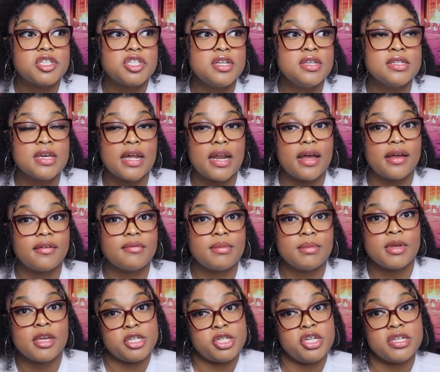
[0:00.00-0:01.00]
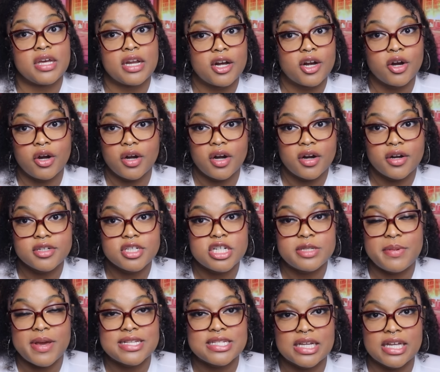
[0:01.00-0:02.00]
she's gonna hurt her.
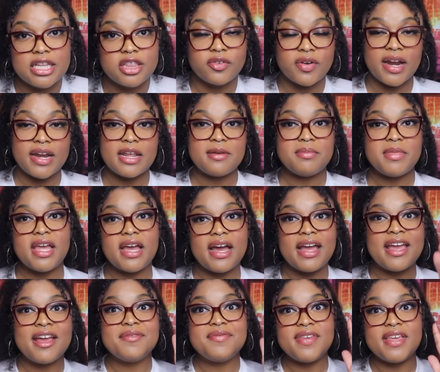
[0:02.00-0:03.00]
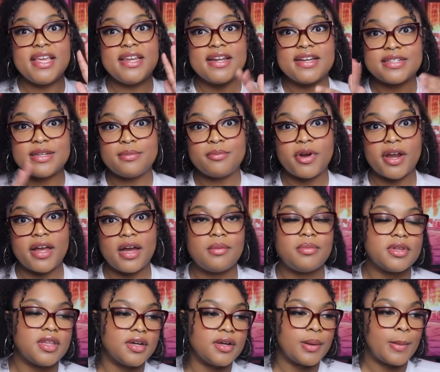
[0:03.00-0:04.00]
She's basically threatening Mia if he doesn't break
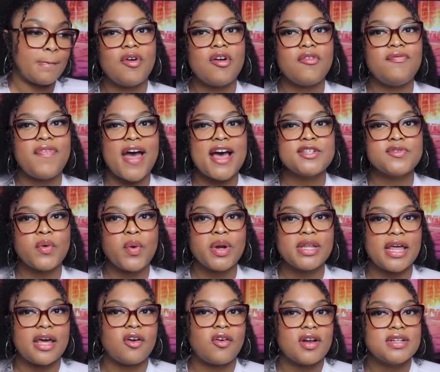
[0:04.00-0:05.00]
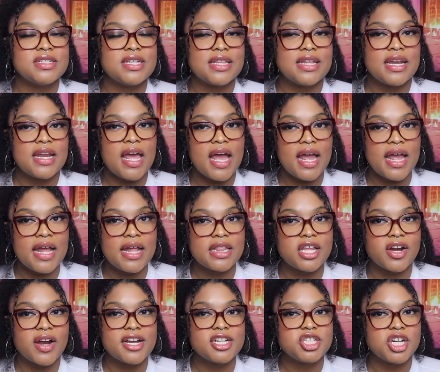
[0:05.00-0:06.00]
up with her. Well, fast forward later on to the night,
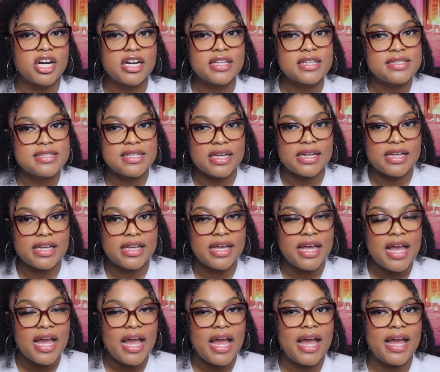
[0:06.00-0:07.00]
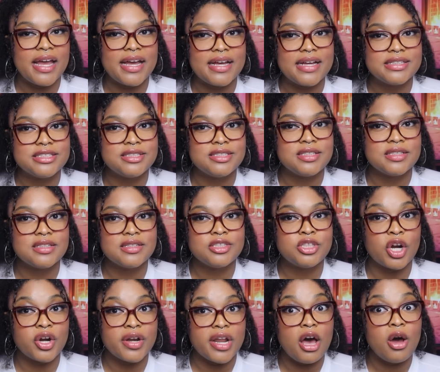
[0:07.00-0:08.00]
they're at Chocolate City and
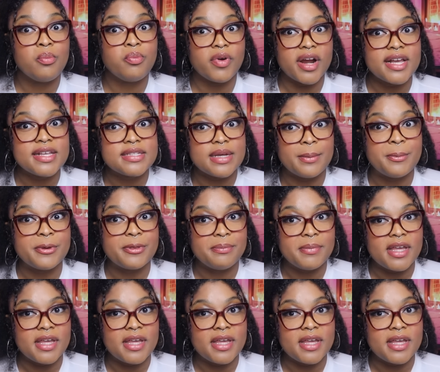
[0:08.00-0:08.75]
Darnell breaks up with